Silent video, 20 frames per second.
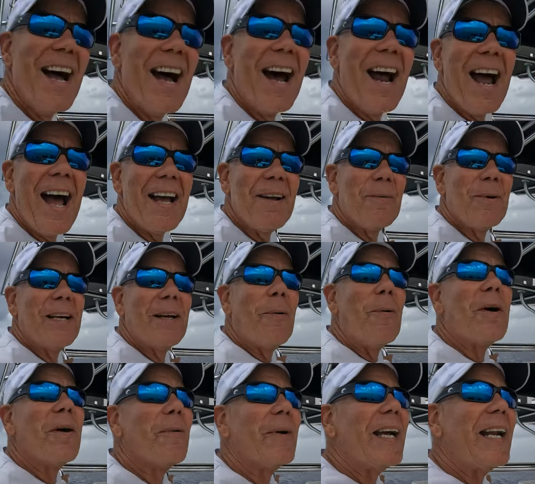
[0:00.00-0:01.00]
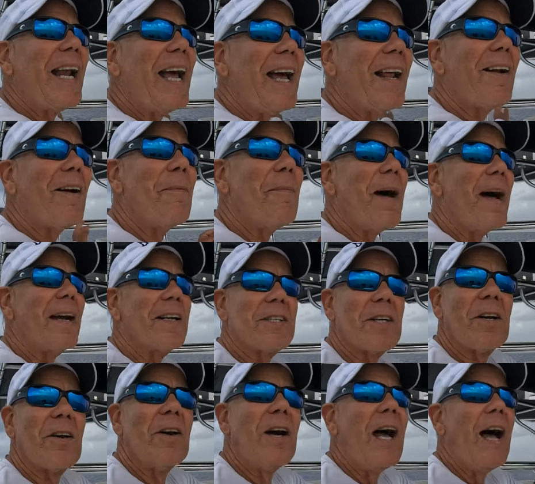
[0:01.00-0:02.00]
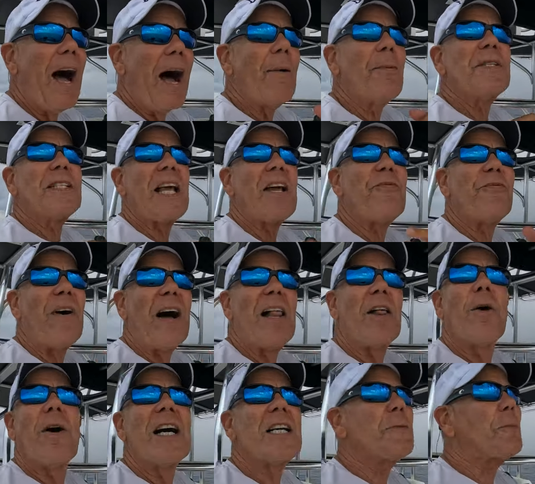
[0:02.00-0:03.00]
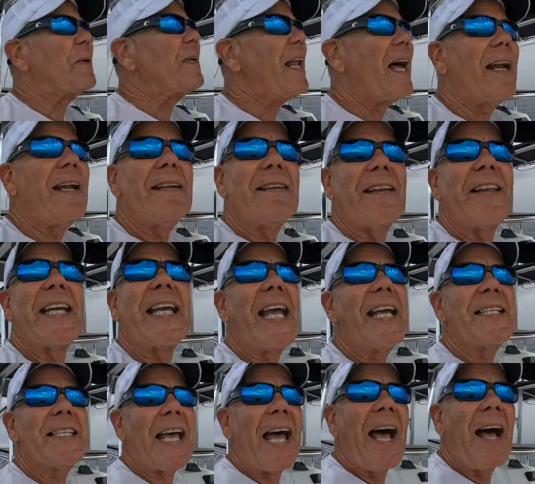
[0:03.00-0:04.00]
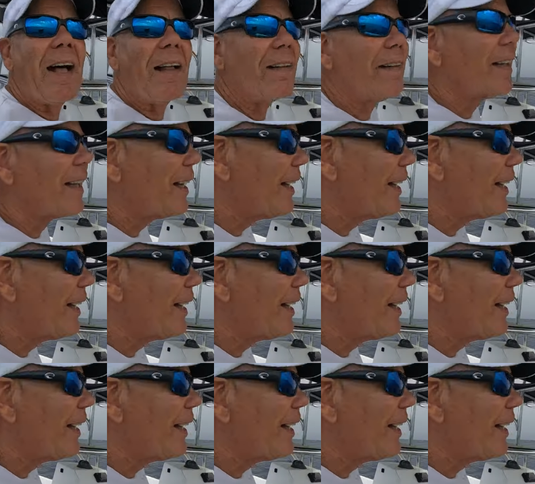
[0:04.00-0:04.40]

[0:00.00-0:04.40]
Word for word: All right, we, we're gonna head on back. So I would say follow us, but not into the gates of hell.